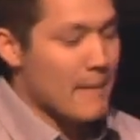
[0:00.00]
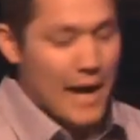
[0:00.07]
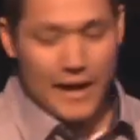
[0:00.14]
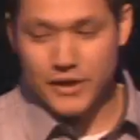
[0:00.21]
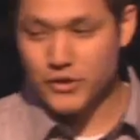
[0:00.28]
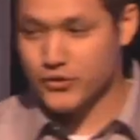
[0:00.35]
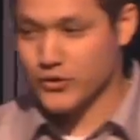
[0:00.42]

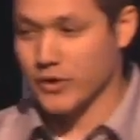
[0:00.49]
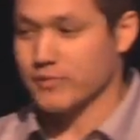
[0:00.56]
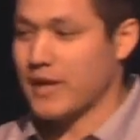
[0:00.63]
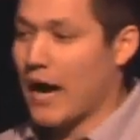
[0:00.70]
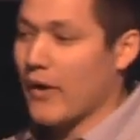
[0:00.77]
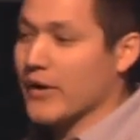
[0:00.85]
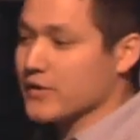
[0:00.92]

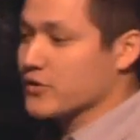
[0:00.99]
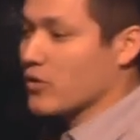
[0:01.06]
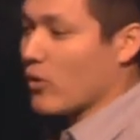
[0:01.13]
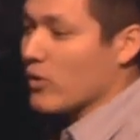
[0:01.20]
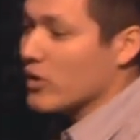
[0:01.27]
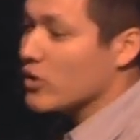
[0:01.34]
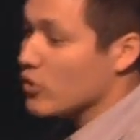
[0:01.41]
manuscripts, how
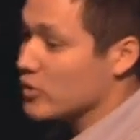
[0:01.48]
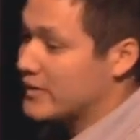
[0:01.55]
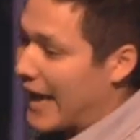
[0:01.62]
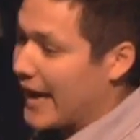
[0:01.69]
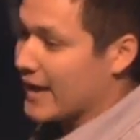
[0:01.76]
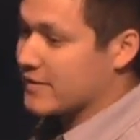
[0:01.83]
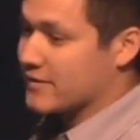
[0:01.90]
historical
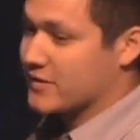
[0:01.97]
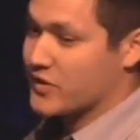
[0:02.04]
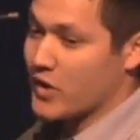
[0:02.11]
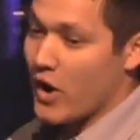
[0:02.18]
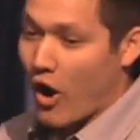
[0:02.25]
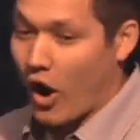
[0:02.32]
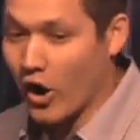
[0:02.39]
texts
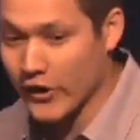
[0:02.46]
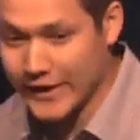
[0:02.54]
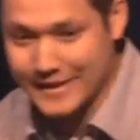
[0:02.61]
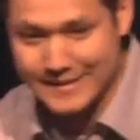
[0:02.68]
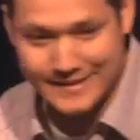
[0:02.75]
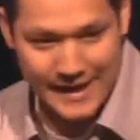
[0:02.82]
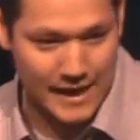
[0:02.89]
are
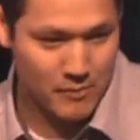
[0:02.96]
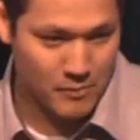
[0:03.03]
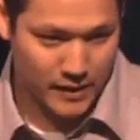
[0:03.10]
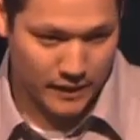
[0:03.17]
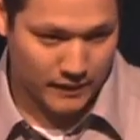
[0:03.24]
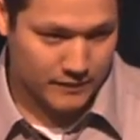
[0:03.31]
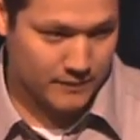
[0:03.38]

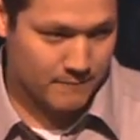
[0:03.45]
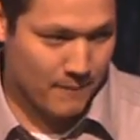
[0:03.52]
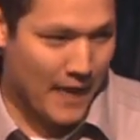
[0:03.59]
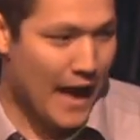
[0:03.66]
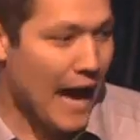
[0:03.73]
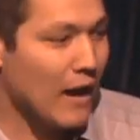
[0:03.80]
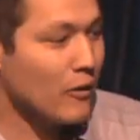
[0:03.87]
examined
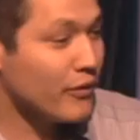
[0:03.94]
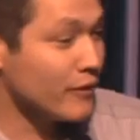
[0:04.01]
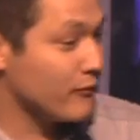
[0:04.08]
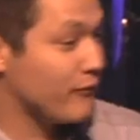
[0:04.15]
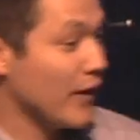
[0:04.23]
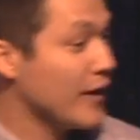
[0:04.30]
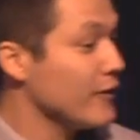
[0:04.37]
how they're
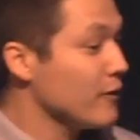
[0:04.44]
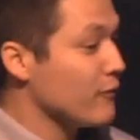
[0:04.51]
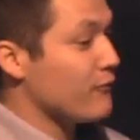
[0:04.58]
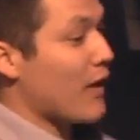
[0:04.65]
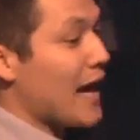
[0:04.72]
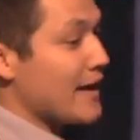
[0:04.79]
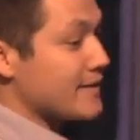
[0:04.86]

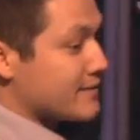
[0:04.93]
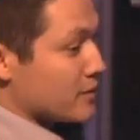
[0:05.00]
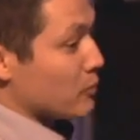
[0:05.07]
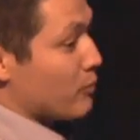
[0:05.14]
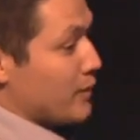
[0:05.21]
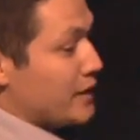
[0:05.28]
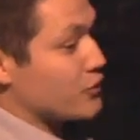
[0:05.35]
verified to
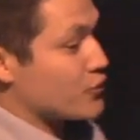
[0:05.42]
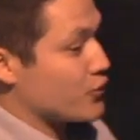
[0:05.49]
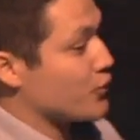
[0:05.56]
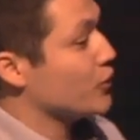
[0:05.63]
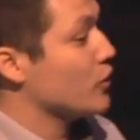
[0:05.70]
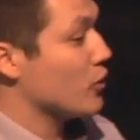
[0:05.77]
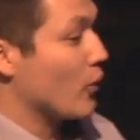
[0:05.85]
be
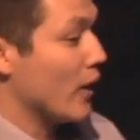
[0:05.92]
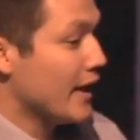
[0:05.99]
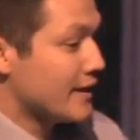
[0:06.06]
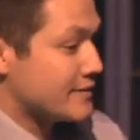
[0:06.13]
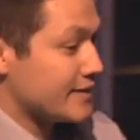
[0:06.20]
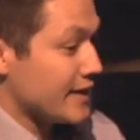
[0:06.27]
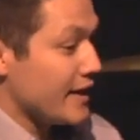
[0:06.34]
true.
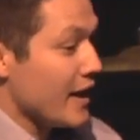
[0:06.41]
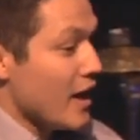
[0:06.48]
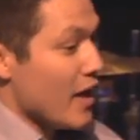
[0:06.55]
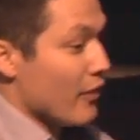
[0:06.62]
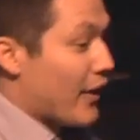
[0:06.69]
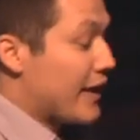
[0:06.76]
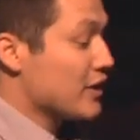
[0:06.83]
See,
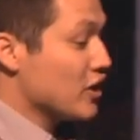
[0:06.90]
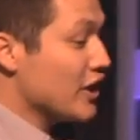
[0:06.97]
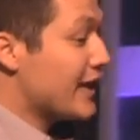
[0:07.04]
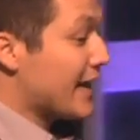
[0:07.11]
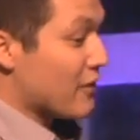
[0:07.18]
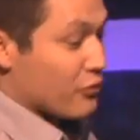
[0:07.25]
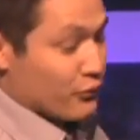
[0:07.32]
they
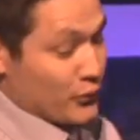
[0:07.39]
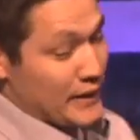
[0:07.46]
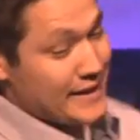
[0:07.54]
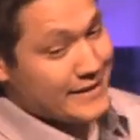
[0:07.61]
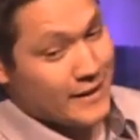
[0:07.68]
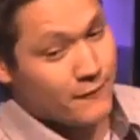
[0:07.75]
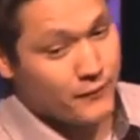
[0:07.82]
look at
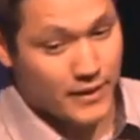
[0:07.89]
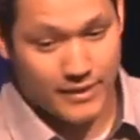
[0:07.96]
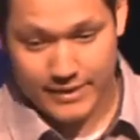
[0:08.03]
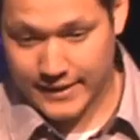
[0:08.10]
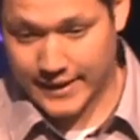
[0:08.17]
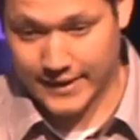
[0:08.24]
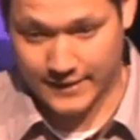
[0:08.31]
three different
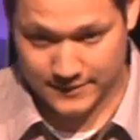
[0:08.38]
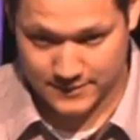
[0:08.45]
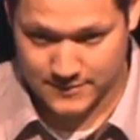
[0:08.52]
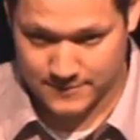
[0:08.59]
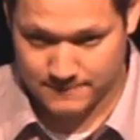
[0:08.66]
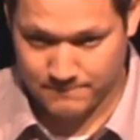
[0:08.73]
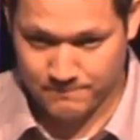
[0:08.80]

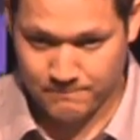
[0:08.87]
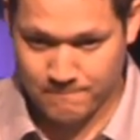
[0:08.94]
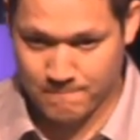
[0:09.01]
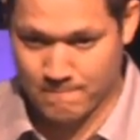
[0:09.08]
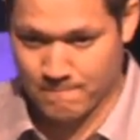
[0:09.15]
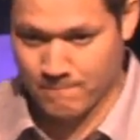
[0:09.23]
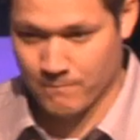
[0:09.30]
things
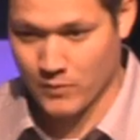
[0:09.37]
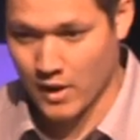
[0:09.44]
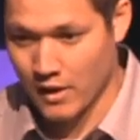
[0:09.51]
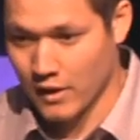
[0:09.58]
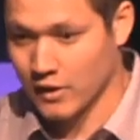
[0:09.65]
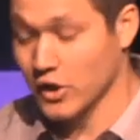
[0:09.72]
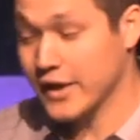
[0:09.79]

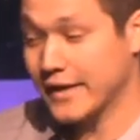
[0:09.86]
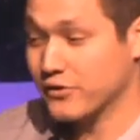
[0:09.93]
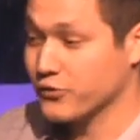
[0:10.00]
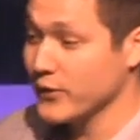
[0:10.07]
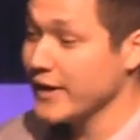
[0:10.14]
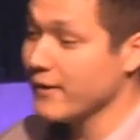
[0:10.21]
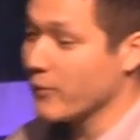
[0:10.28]
Look
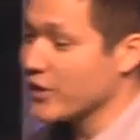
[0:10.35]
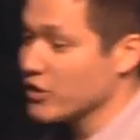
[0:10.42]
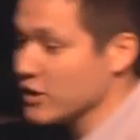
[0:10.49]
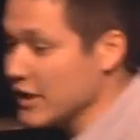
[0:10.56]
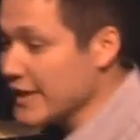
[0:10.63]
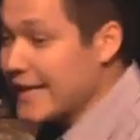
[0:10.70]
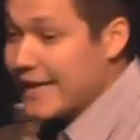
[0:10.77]
at three. When
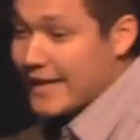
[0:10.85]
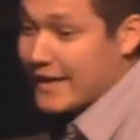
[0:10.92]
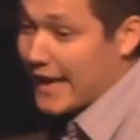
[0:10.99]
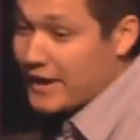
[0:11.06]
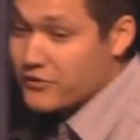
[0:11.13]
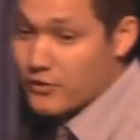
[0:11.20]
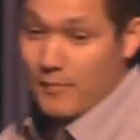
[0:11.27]
you're looking at
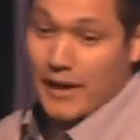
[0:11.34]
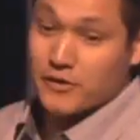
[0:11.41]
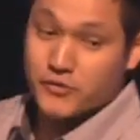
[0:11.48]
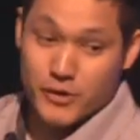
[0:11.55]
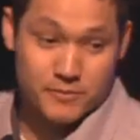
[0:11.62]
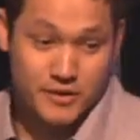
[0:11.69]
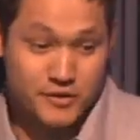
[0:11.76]
an ancient
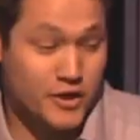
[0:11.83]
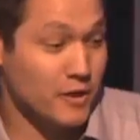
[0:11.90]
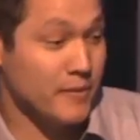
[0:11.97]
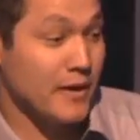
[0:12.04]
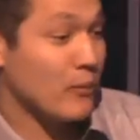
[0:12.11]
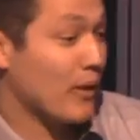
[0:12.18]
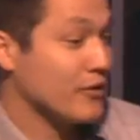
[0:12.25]
manuscript,
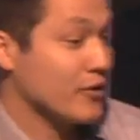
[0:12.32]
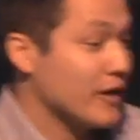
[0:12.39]
determining whether